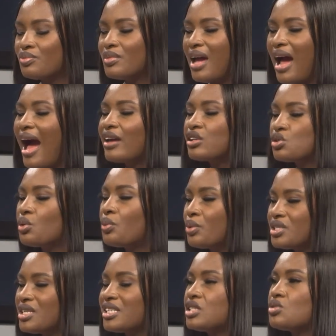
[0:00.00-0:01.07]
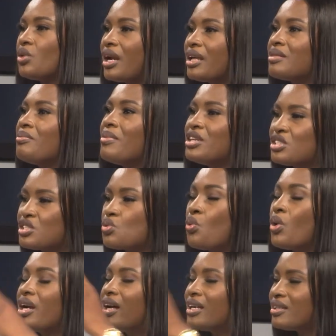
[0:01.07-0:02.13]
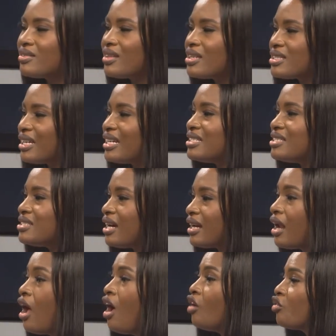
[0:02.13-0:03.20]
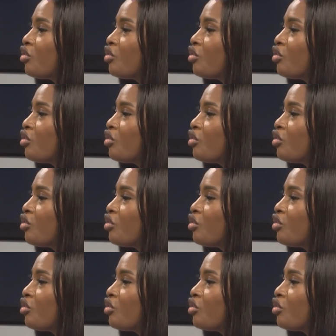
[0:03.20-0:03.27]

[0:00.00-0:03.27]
actual protections? What are the measures? What are the things that is done for